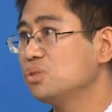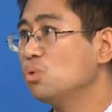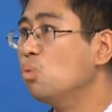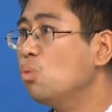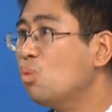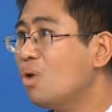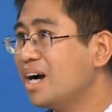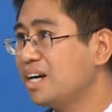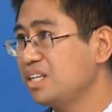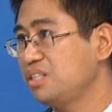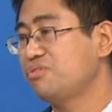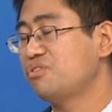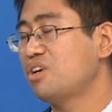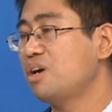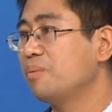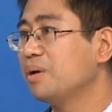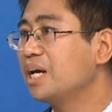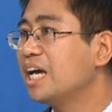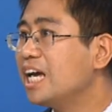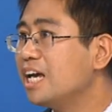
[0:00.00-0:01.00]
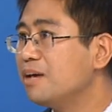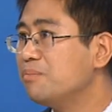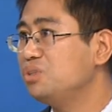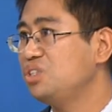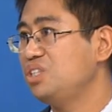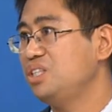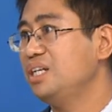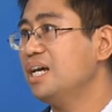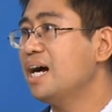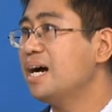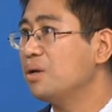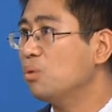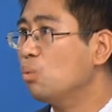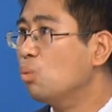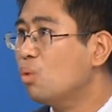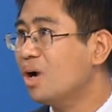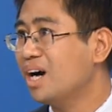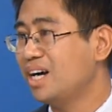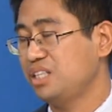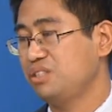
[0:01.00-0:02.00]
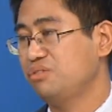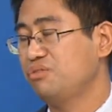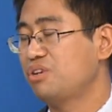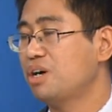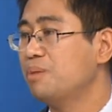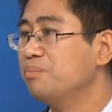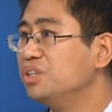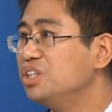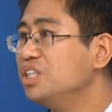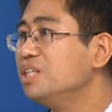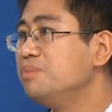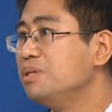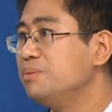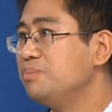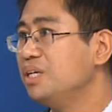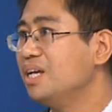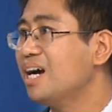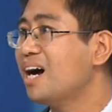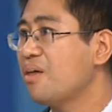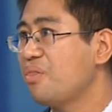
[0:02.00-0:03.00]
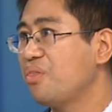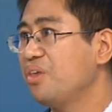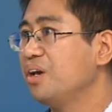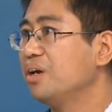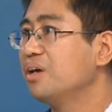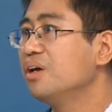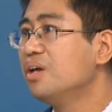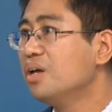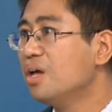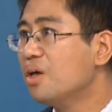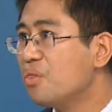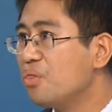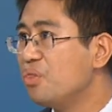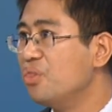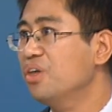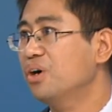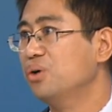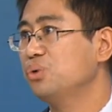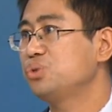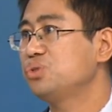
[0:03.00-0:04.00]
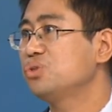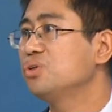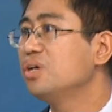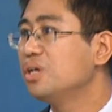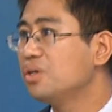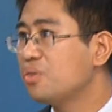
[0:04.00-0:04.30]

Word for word: one is from KMT and one is from DPP, I think those,